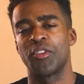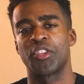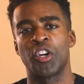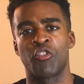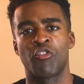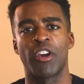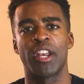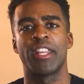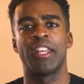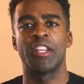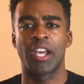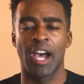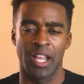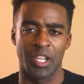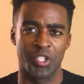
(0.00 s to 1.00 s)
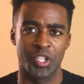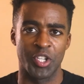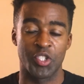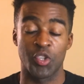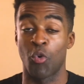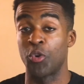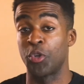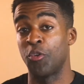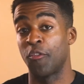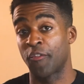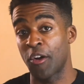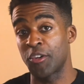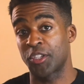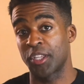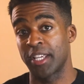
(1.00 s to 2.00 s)
with accredited colleges or
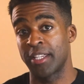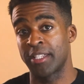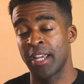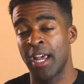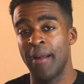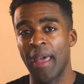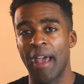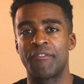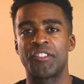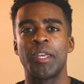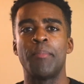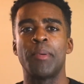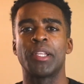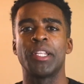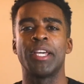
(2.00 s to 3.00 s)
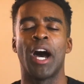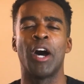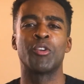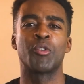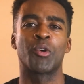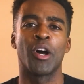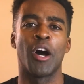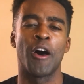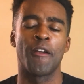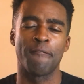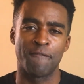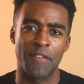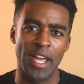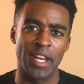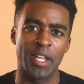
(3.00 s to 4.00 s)
universities have typically
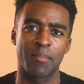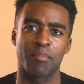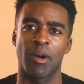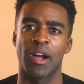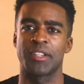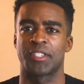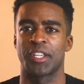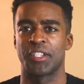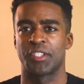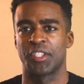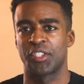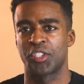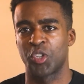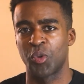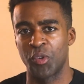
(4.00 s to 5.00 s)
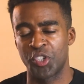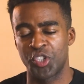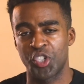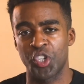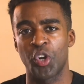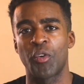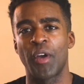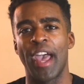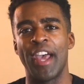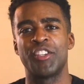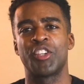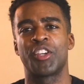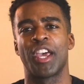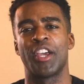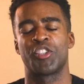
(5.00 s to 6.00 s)
undergone vetting processes to ensure
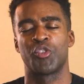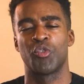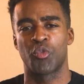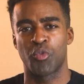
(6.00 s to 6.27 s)
educational